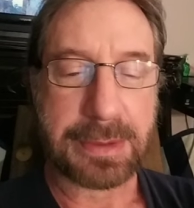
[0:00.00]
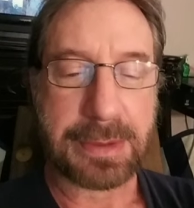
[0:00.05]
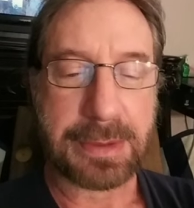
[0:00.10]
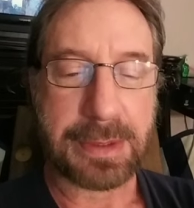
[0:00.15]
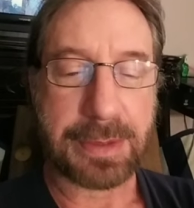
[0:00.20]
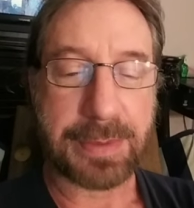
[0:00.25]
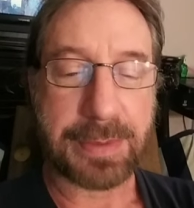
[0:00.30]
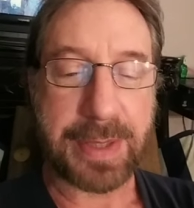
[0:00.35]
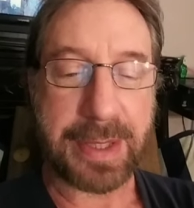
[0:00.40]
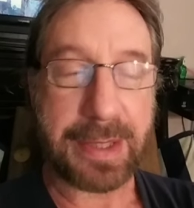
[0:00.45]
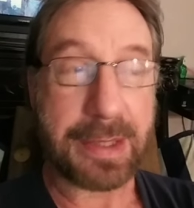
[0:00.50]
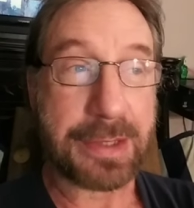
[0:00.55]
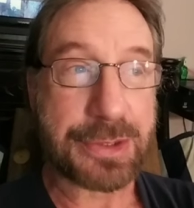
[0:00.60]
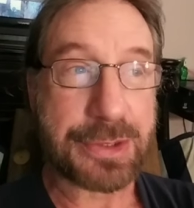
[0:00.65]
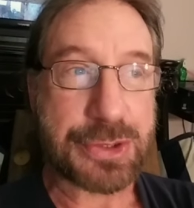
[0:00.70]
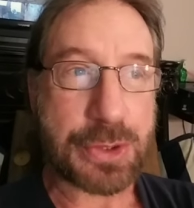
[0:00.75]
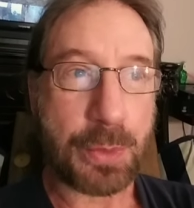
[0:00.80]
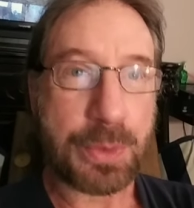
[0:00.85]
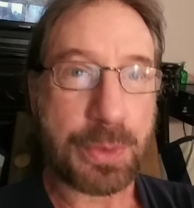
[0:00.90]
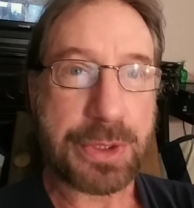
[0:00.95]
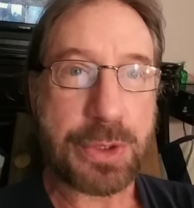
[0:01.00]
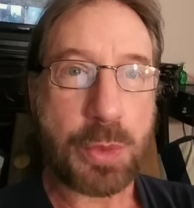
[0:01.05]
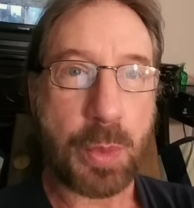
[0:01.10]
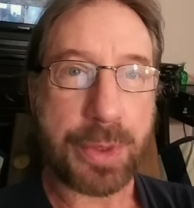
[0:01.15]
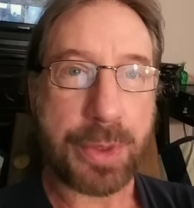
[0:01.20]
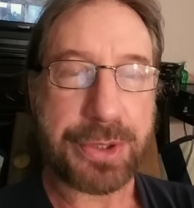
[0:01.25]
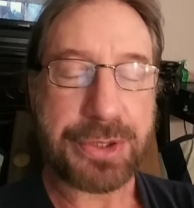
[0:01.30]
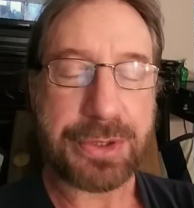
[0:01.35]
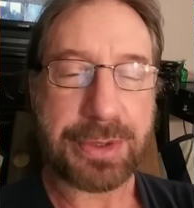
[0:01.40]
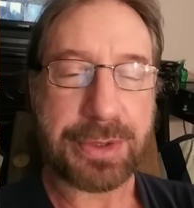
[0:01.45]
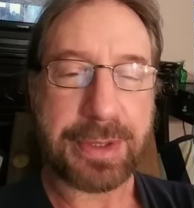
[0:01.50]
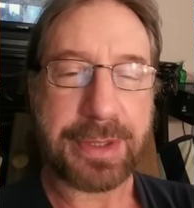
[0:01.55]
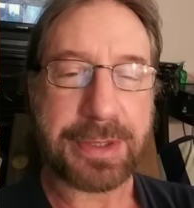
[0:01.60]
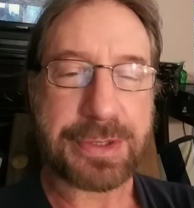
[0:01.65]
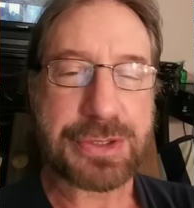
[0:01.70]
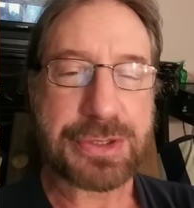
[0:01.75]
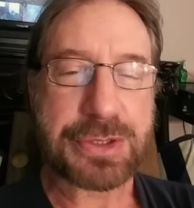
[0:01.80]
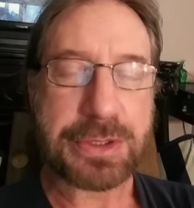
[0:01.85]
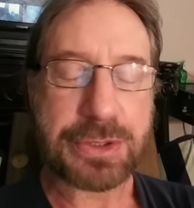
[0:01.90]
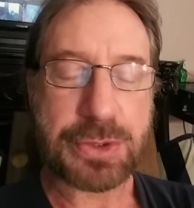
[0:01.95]
Okay, it's only when you're in a
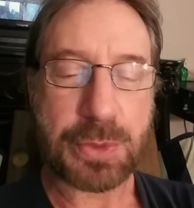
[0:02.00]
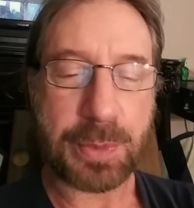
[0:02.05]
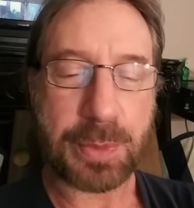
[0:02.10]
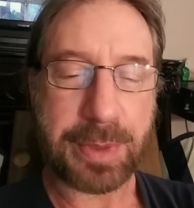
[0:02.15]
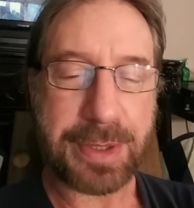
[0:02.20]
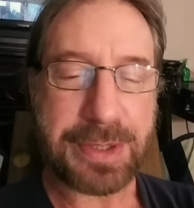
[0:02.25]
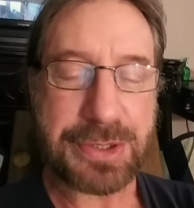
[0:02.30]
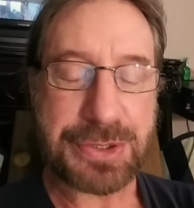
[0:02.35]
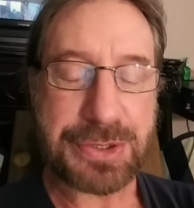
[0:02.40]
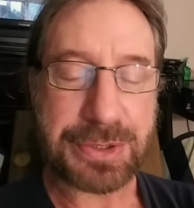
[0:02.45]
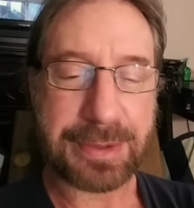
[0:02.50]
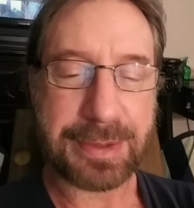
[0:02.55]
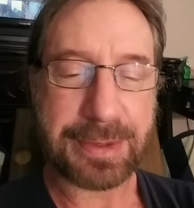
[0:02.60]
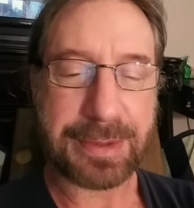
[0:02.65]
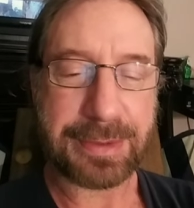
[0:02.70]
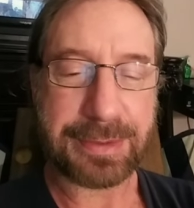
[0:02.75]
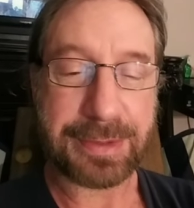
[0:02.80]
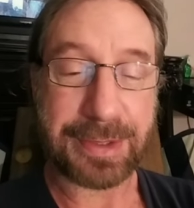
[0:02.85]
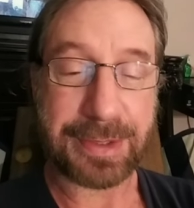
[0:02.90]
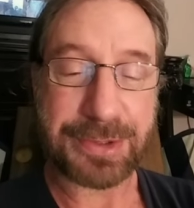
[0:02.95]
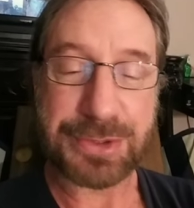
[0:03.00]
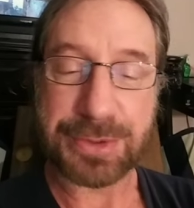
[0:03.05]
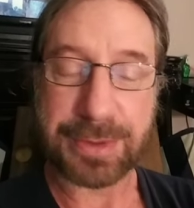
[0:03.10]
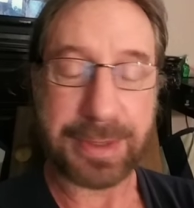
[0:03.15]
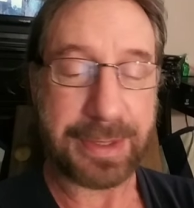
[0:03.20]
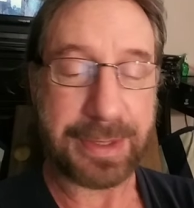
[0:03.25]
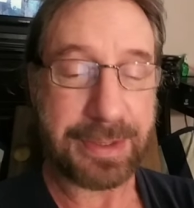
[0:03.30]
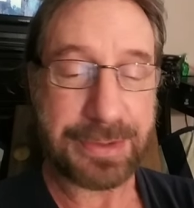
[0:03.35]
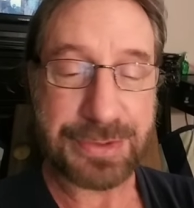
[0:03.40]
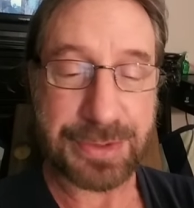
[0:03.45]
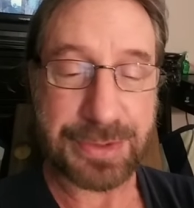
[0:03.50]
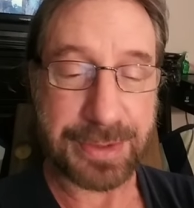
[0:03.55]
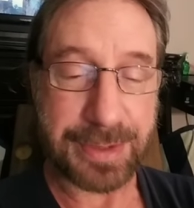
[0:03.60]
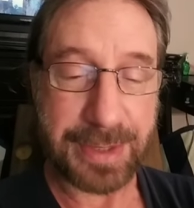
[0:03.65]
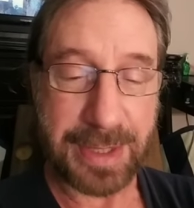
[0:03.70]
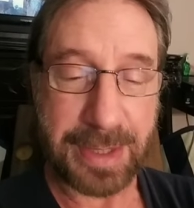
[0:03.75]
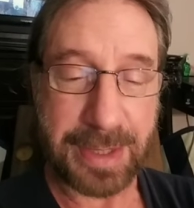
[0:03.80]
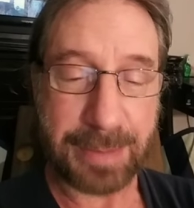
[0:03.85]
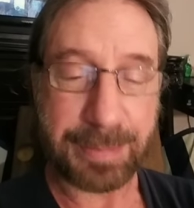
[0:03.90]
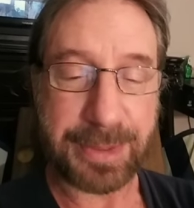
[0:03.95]
situation that your needs are
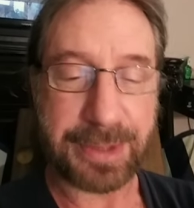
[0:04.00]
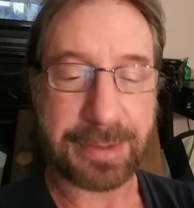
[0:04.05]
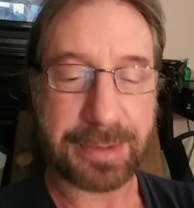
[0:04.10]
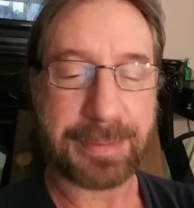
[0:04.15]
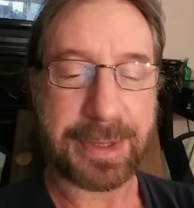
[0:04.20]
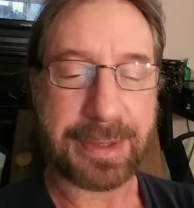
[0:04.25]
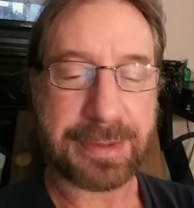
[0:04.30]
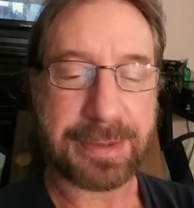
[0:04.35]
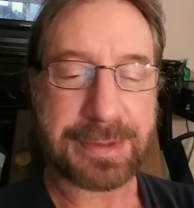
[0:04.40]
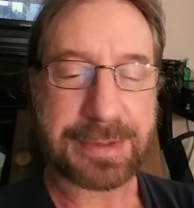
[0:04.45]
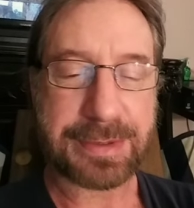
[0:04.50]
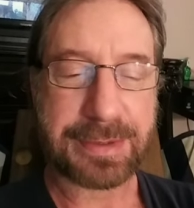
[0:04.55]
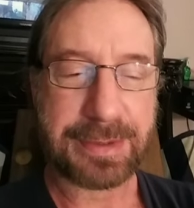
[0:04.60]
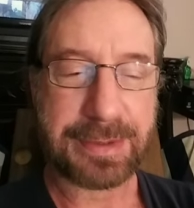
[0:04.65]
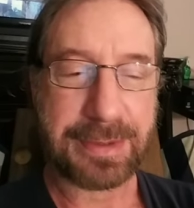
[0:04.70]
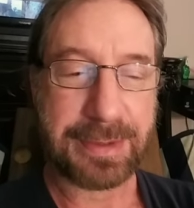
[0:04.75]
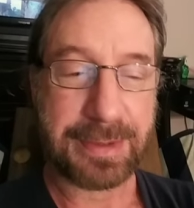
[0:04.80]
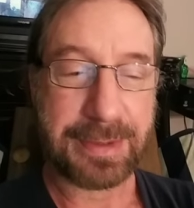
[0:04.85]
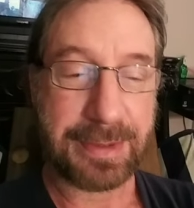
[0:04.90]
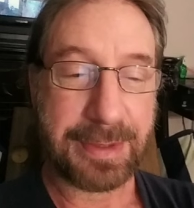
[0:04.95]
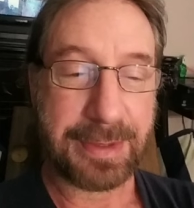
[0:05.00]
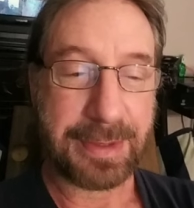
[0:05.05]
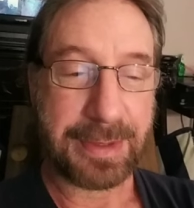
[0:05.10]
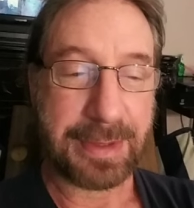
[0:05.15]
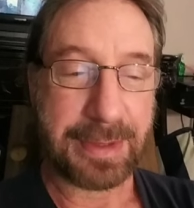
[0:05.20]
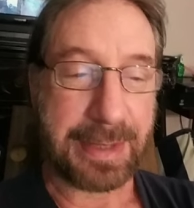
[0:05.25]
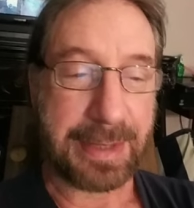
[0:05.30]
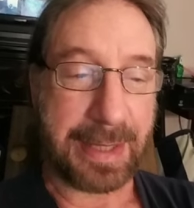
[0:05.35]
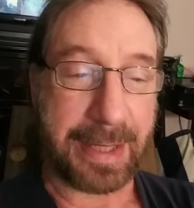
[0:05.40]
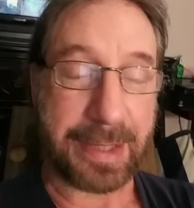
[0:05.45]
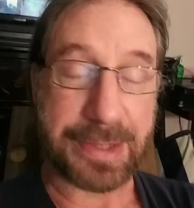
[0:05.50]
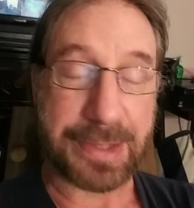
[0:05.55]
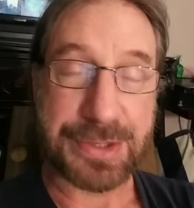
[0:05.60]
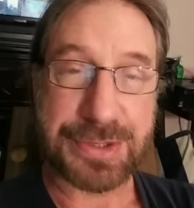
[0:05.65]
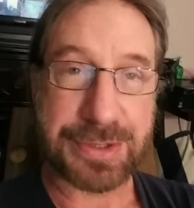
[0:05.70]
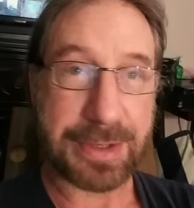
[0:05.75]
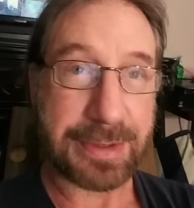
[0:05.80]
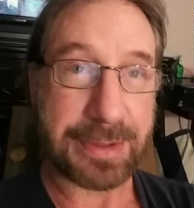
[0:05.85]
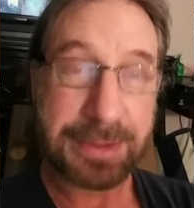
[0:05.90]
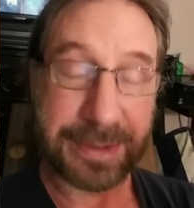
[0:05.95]
not being met and
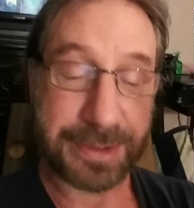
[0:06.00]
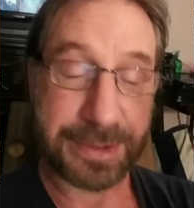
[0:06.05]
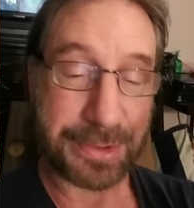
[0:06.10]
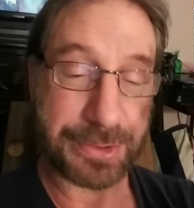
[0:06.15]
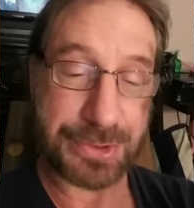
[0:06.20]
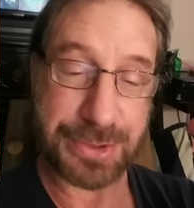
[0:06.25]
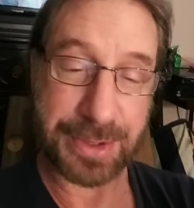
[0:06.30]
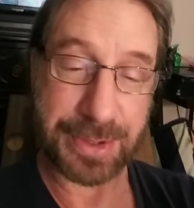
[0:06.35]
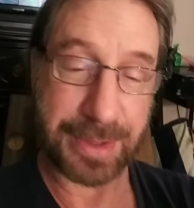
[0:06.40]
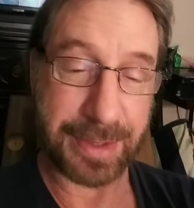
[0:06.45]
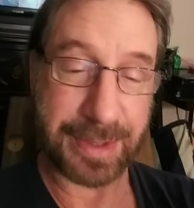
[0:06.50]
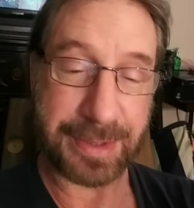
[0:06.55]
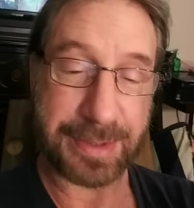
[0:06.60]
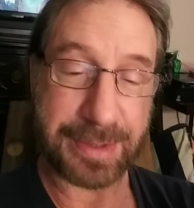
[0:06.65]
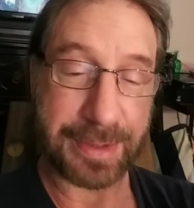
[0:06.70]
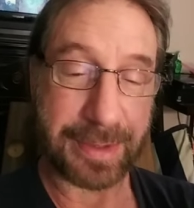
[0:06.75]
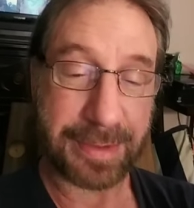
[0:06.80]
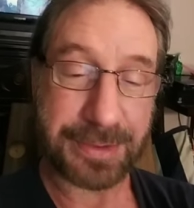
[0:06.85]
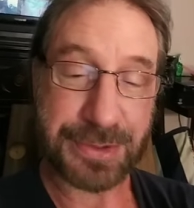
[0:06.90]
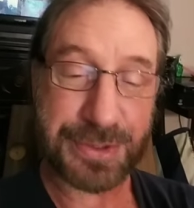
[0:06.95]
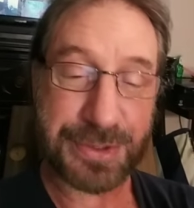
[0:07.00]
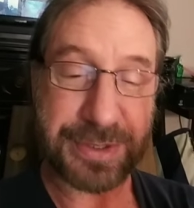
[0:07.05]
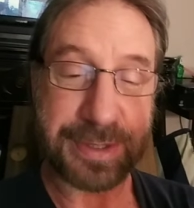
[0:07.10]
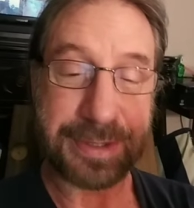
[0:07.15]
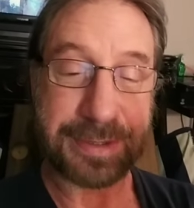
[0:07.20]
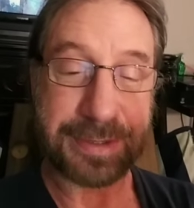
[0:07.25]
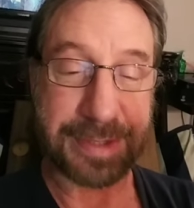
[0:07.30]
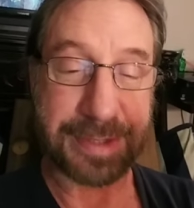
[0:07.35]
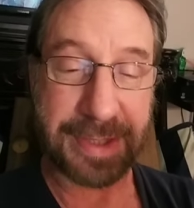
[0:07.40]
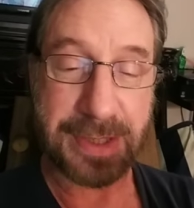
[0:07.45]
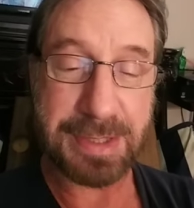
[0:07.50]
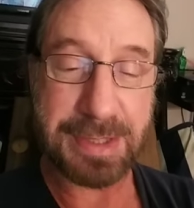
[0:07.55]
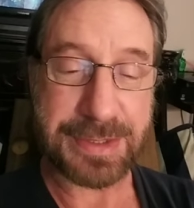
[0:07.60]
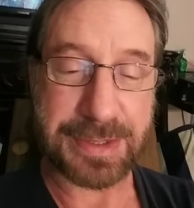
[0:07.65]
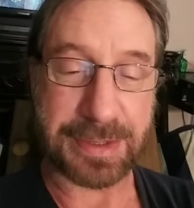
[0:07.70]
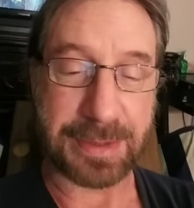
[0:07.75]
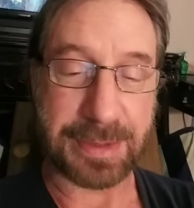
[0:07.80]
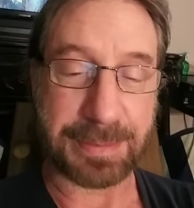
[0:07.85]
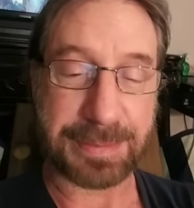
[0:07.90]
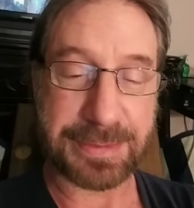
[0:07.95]
suddenly you're trying to understand the
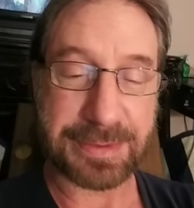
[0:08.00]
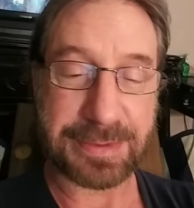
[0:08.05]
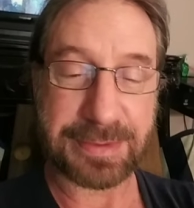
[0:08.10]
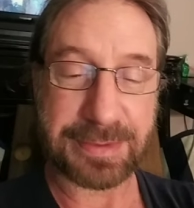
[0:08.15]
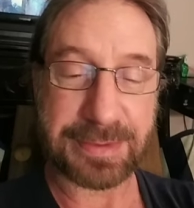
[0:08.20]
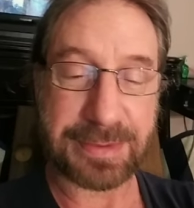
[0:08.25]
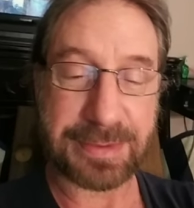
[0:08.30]
concept.